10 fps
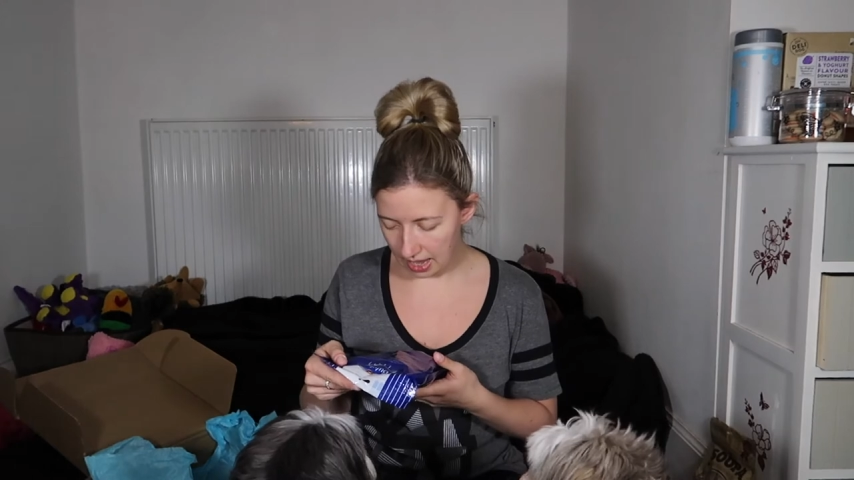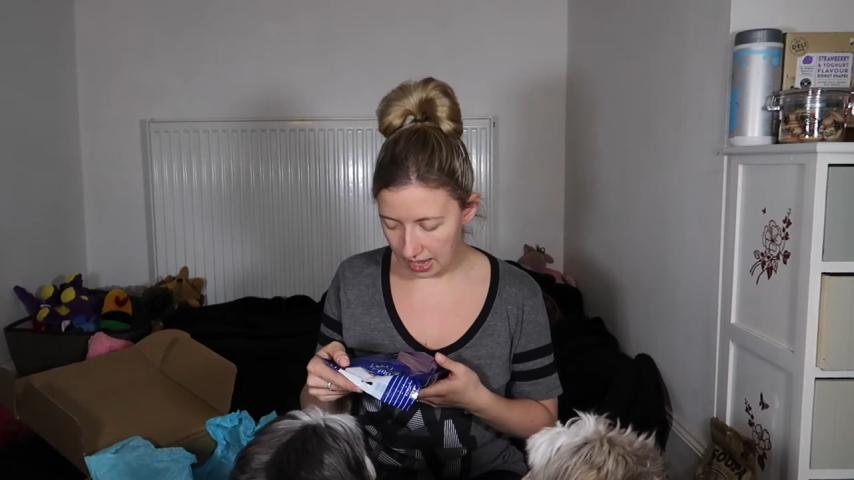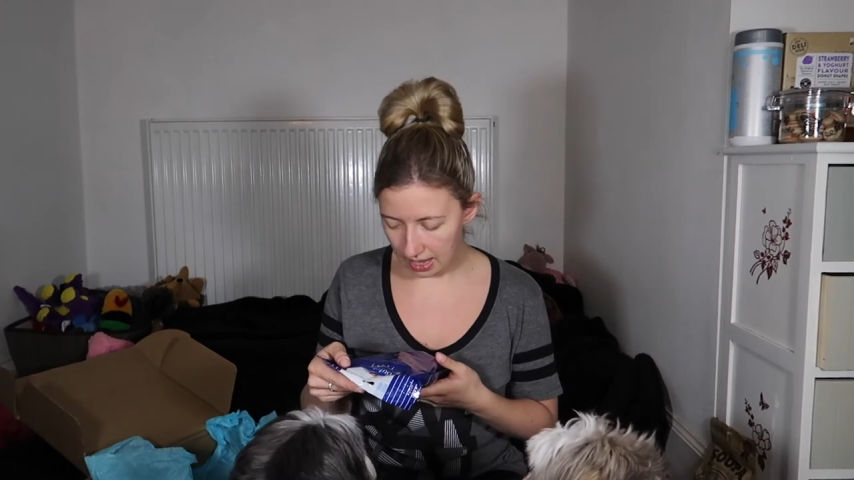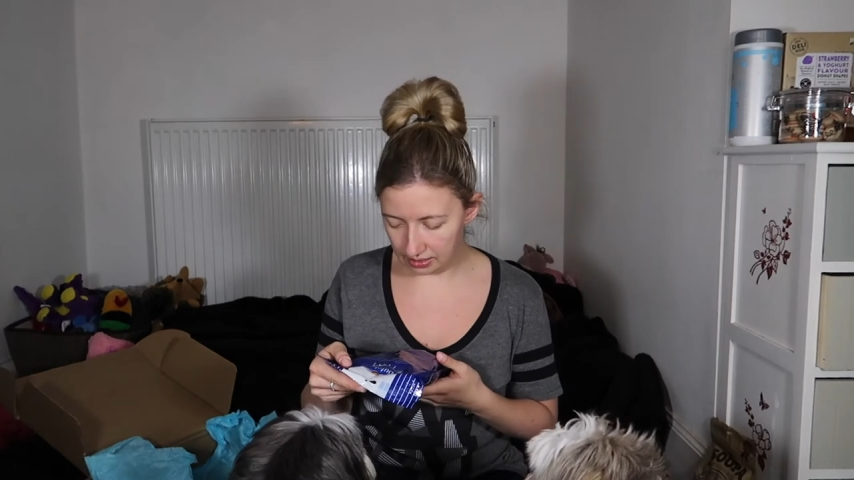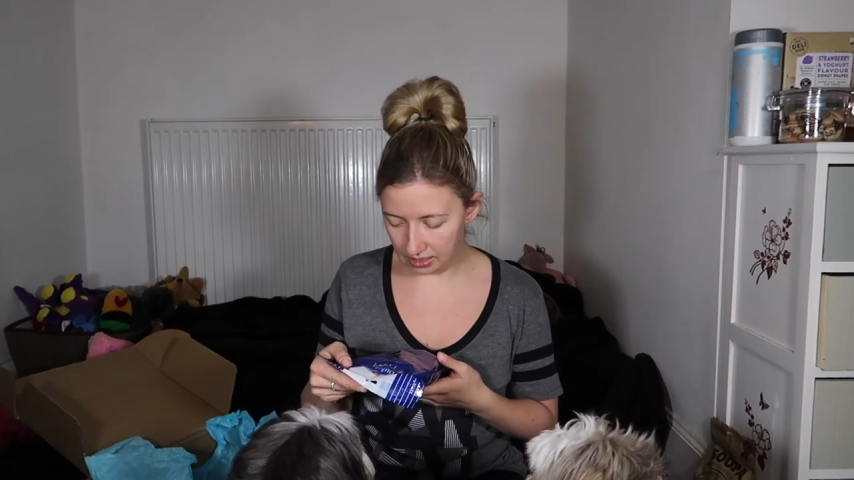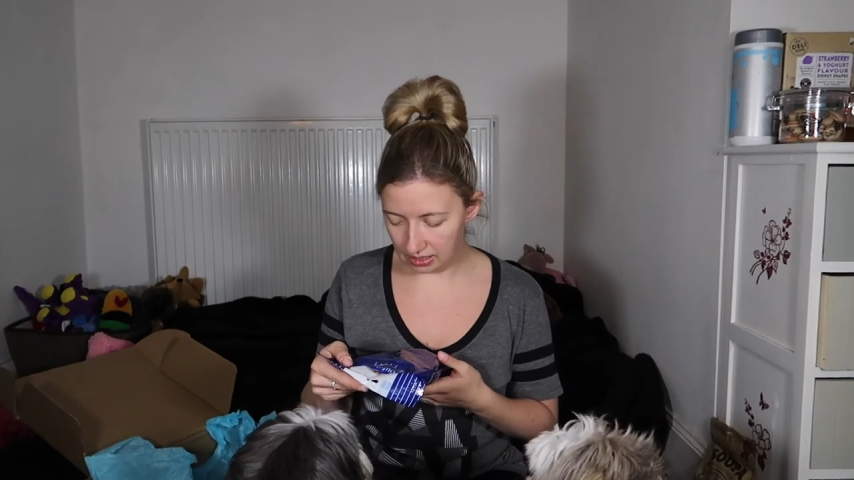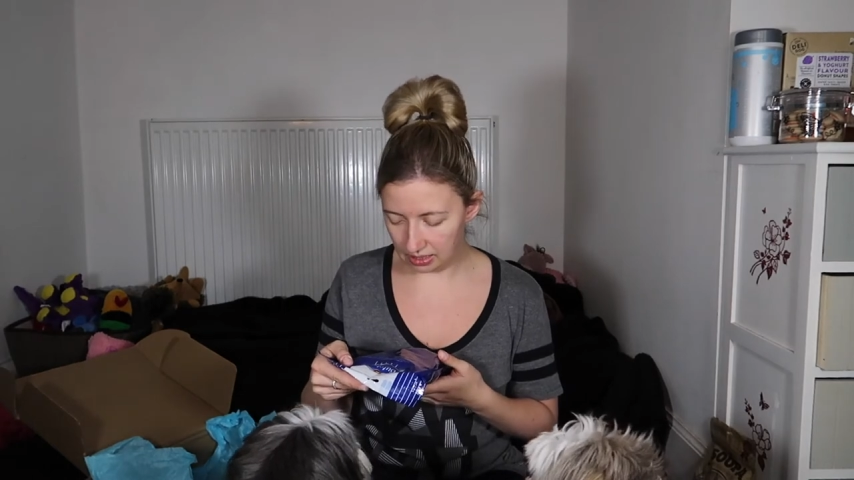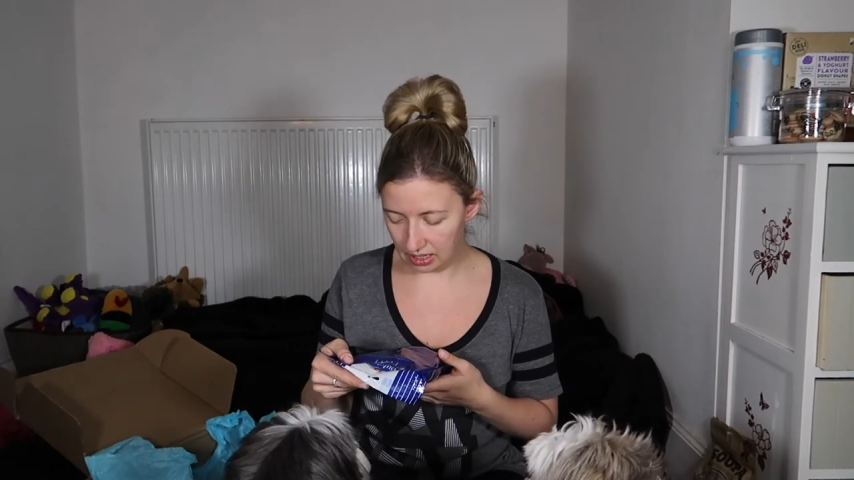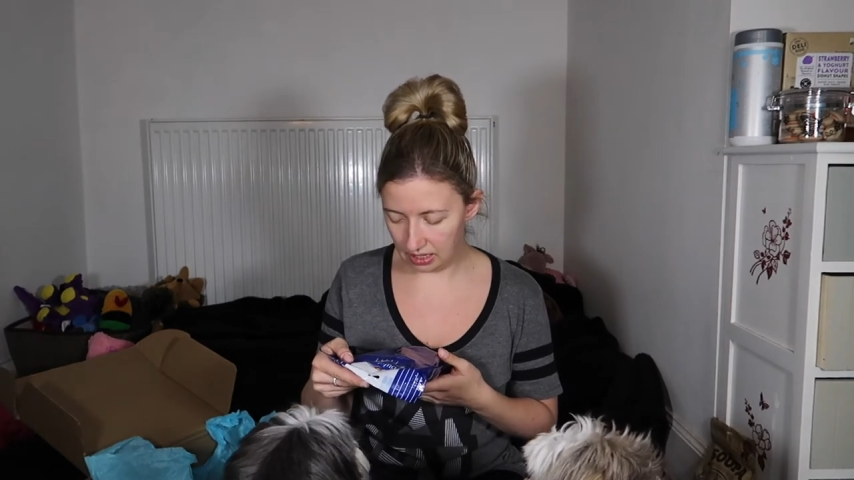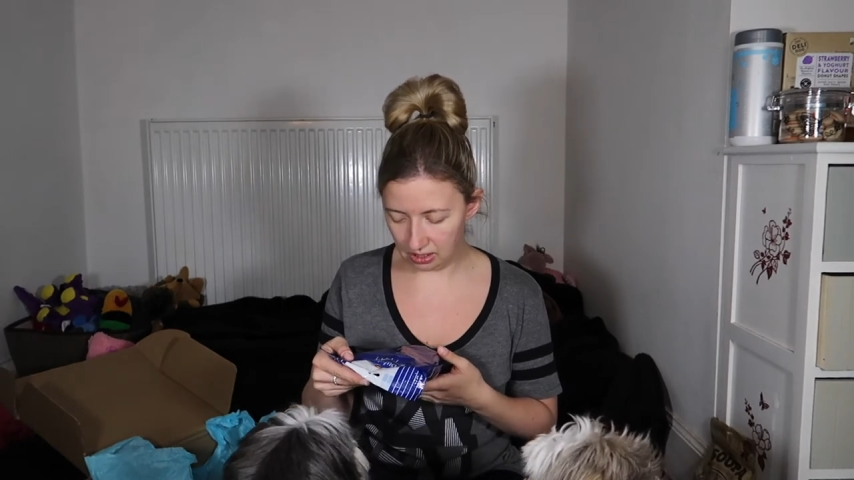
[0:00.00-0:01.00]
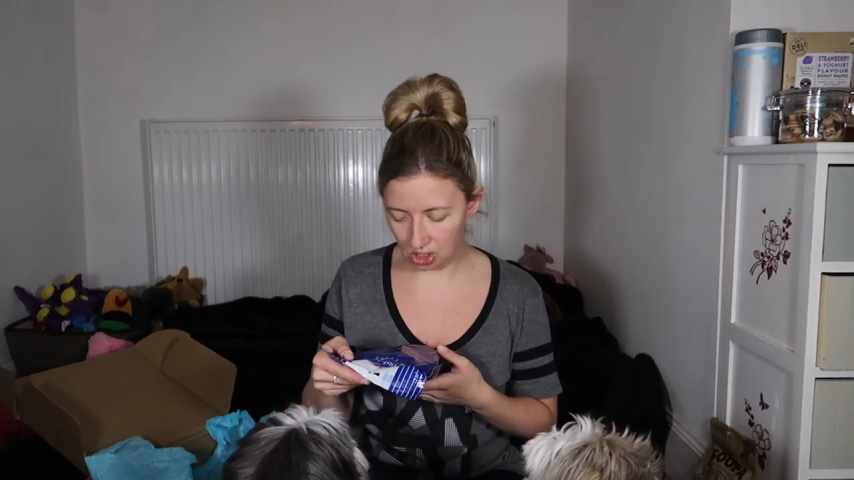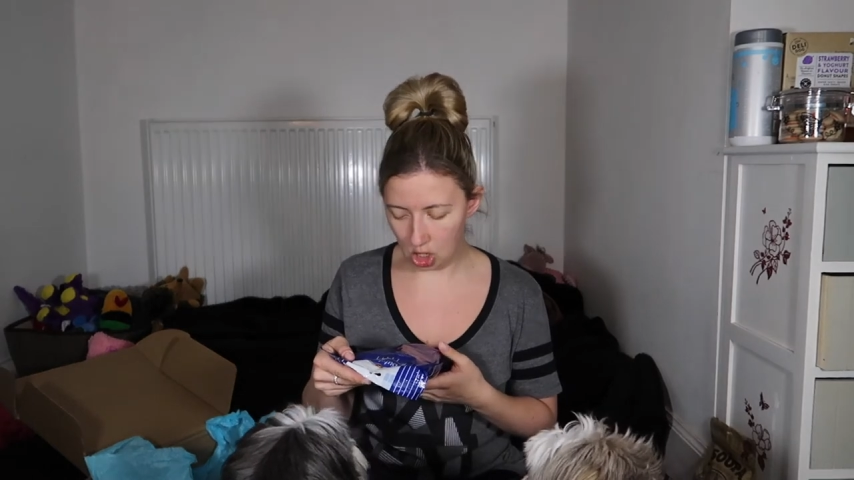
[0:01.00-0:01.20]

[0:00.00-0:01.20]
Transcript: And it is